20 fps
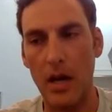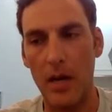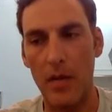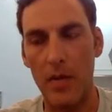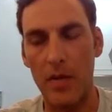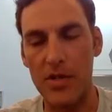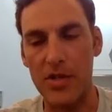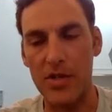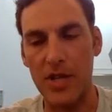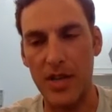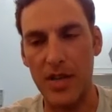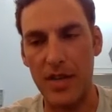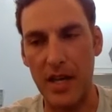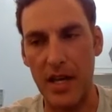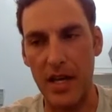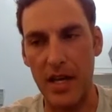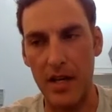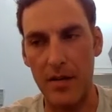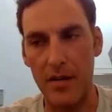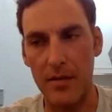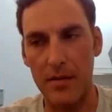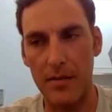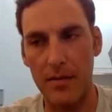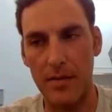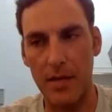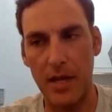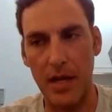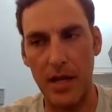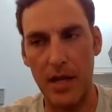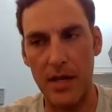appreciate that,
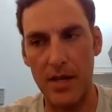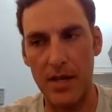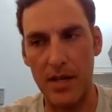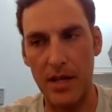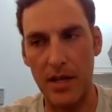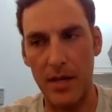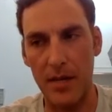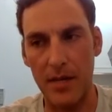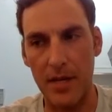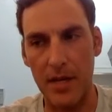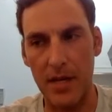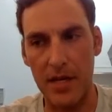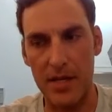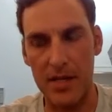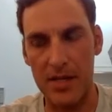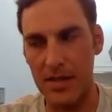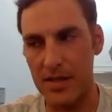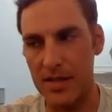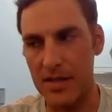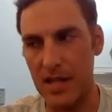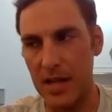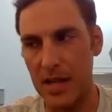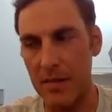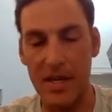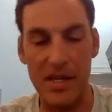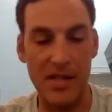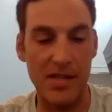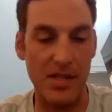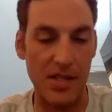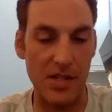and that is the same
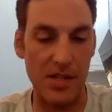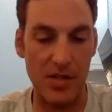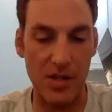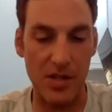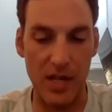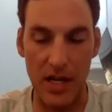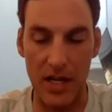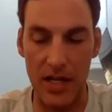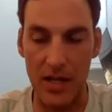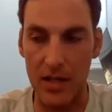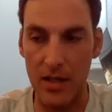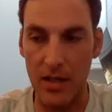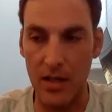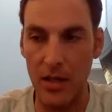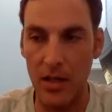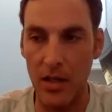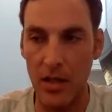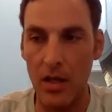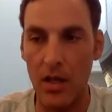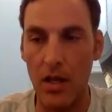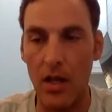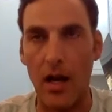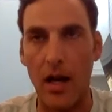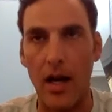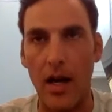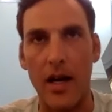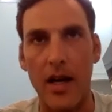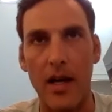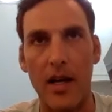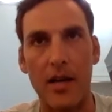message that
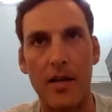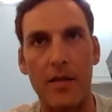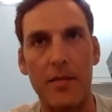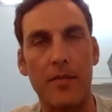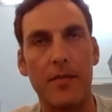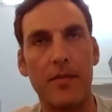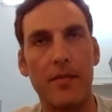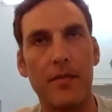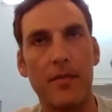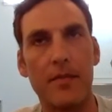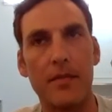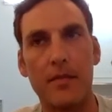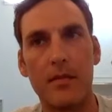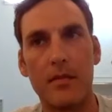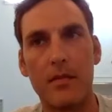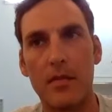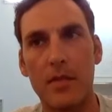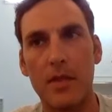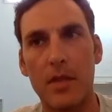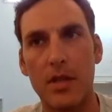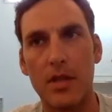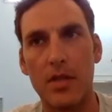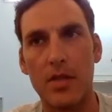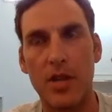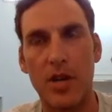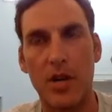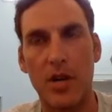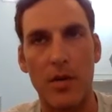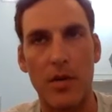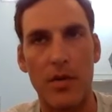I
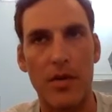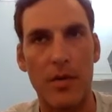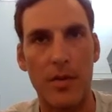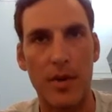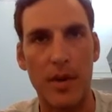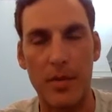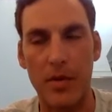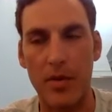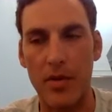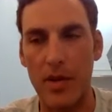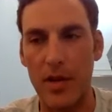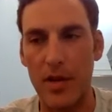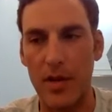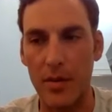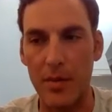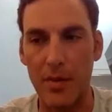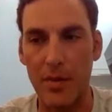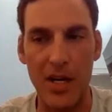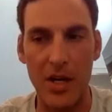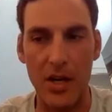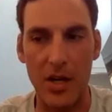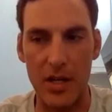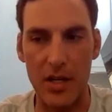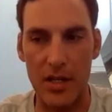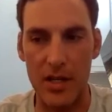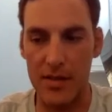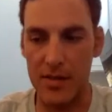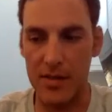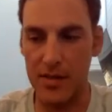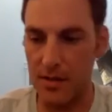share with the people that are in my
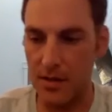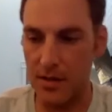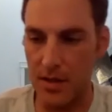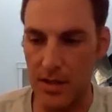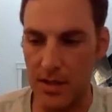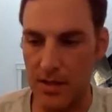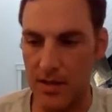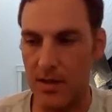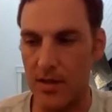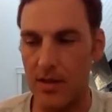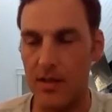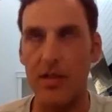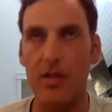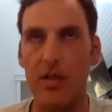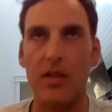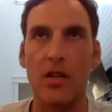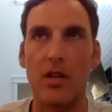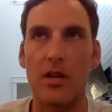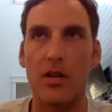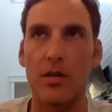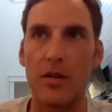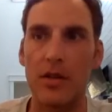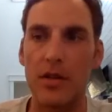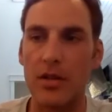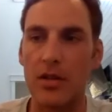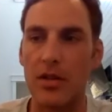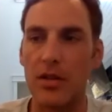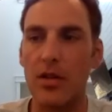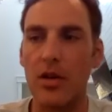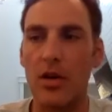audience. Is, you know,
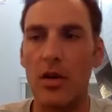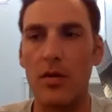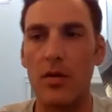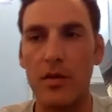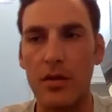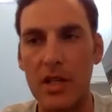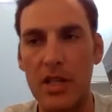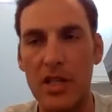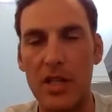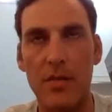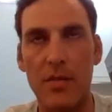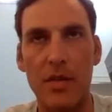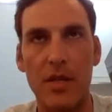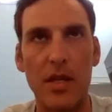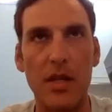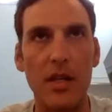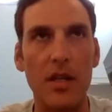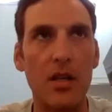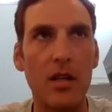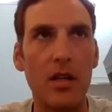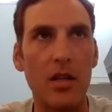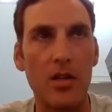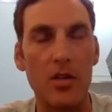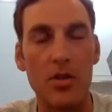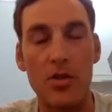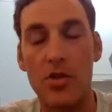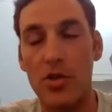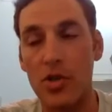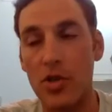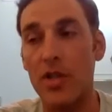you
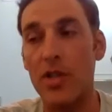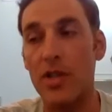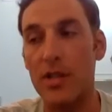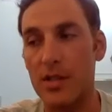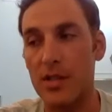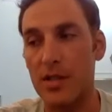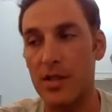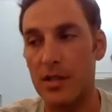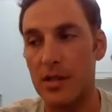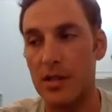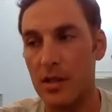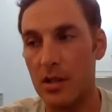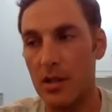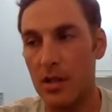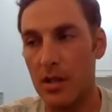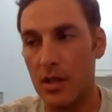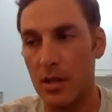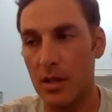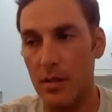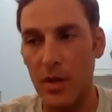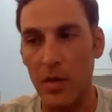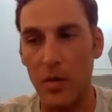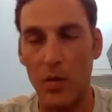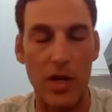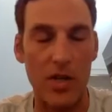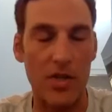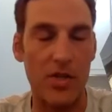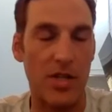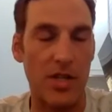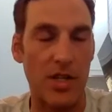shouldn't be
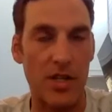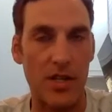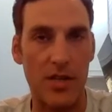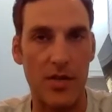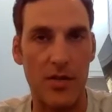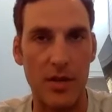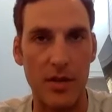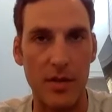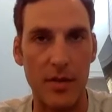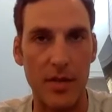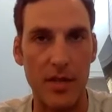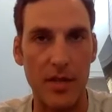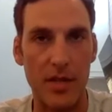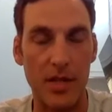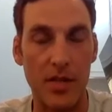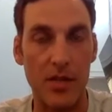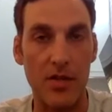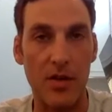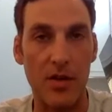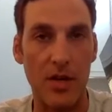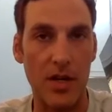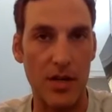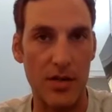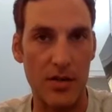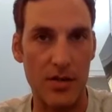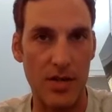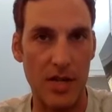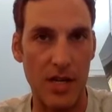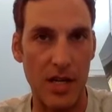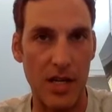rushed into treatment that you don't
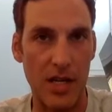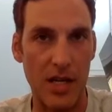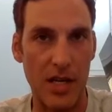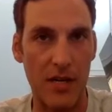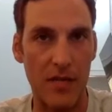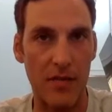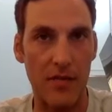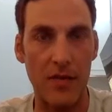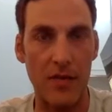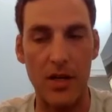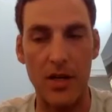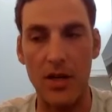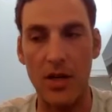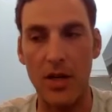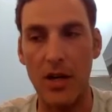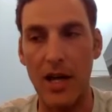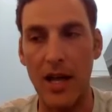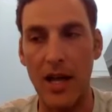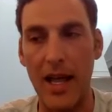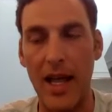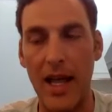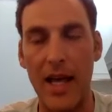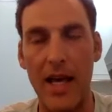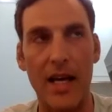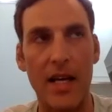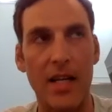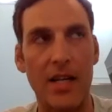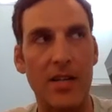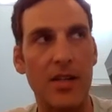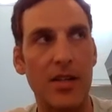understand out of fear.
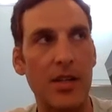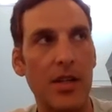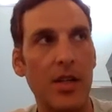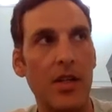And